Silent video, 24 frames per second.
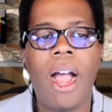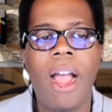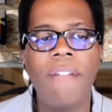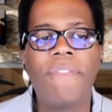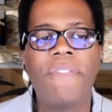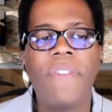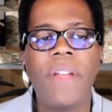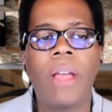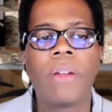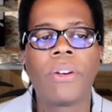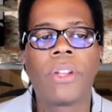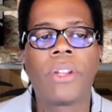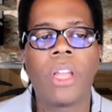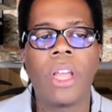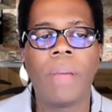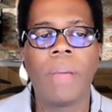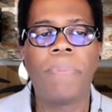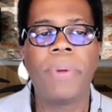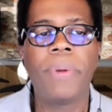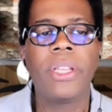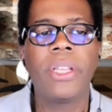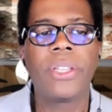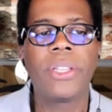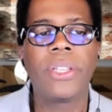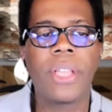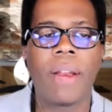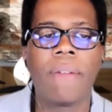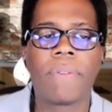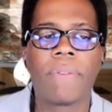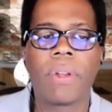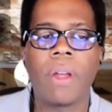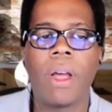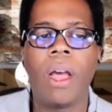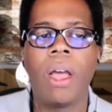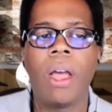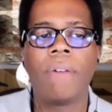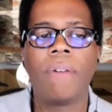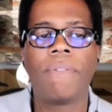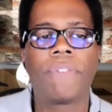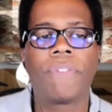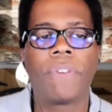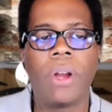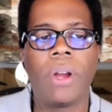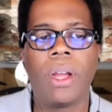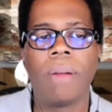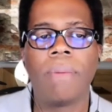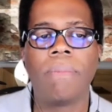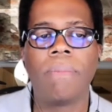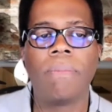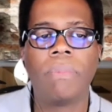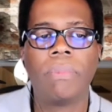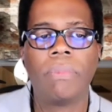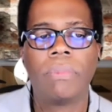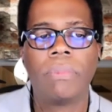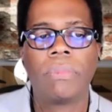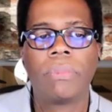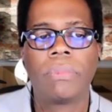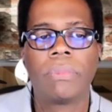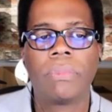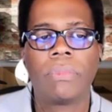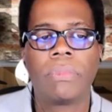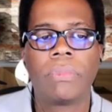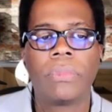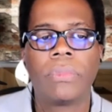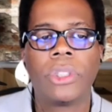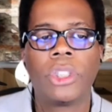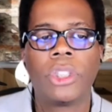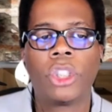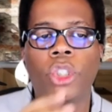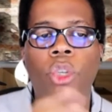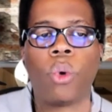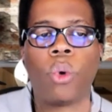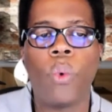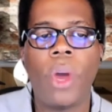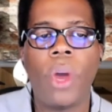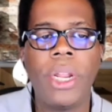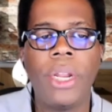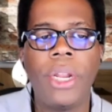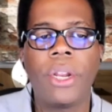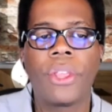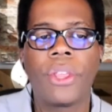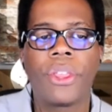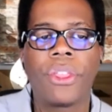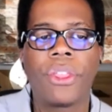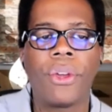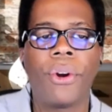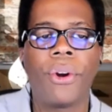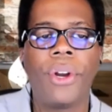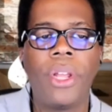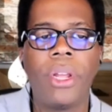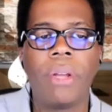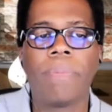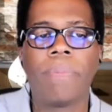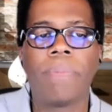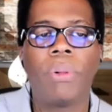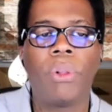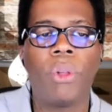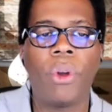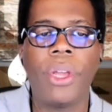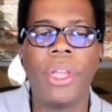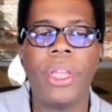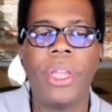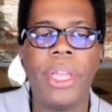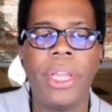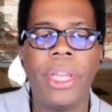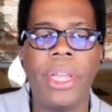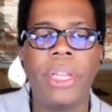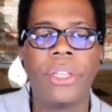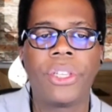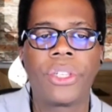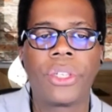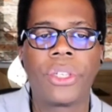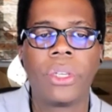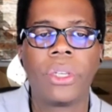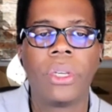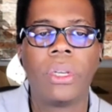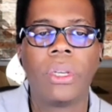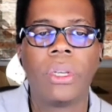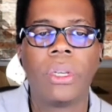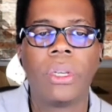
I found companies that have gone from 20 to 30 employees